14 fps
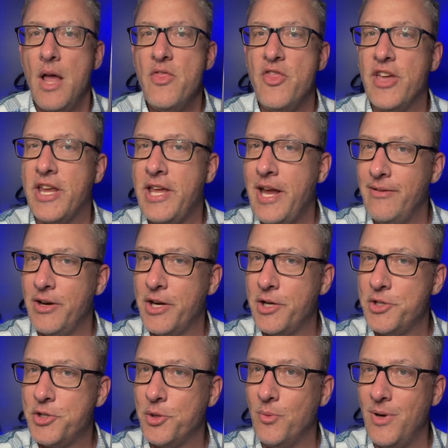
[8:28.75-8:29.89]
The
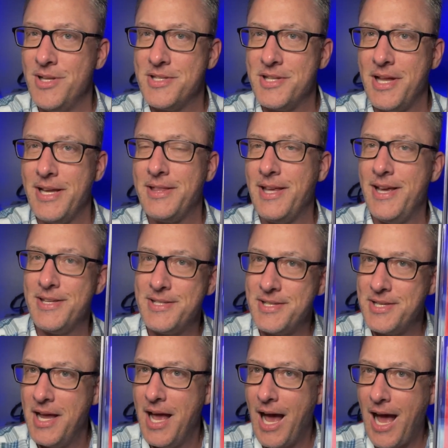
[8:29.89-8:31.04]
caricature ones like
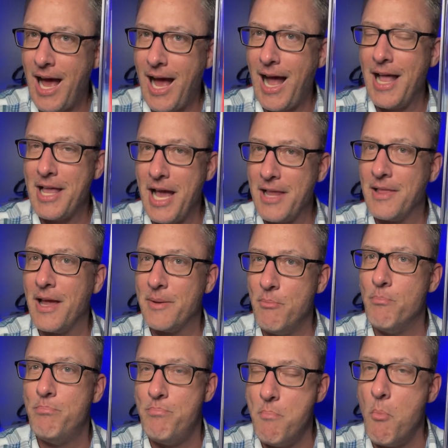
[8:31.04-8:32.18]
this, I like
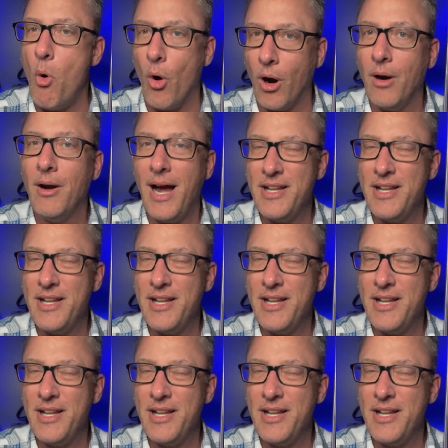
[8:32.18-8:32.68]
more.